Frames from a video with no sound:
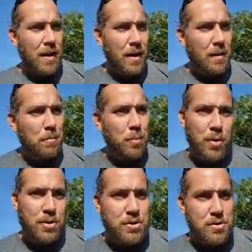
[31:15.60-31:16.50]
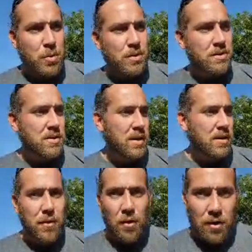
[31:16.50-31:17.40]
Bush was in
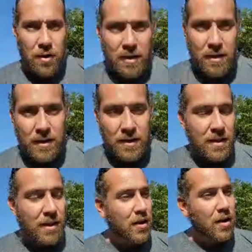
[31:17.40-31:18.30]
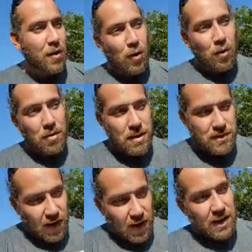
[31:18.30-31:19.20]
Florida. Like, all these
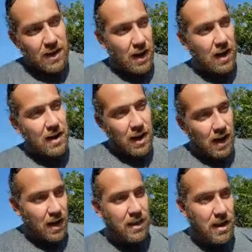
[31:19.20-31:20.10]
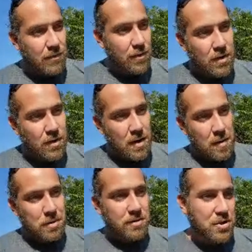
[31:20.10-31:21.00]
high level
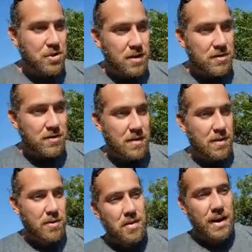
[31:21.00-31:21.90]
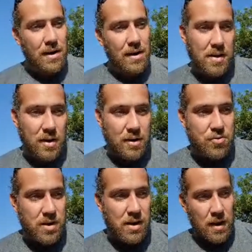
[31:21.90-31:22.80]
positions, they were either out of the
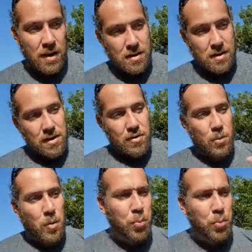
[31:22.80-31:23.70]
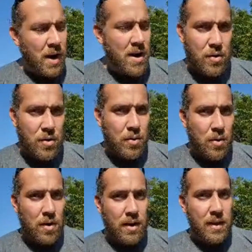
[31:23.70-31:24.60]
country, they either were brand new
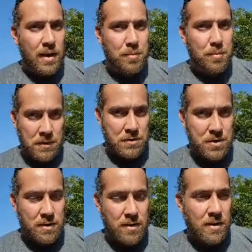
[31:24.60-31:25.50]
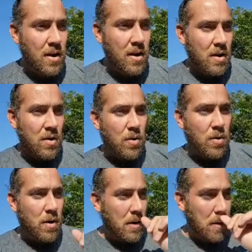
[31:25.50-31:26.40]
in that position,
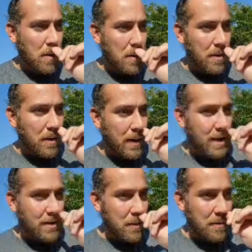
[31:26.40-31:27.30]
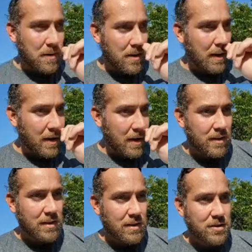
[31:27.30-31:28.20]
or, again, I
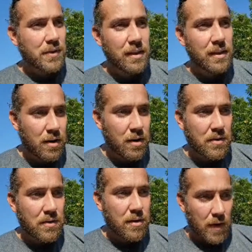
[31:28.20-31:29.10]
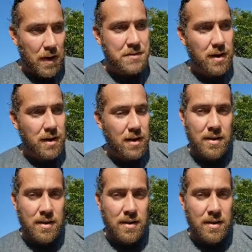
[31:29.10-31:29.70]
just find that very, very fascinating.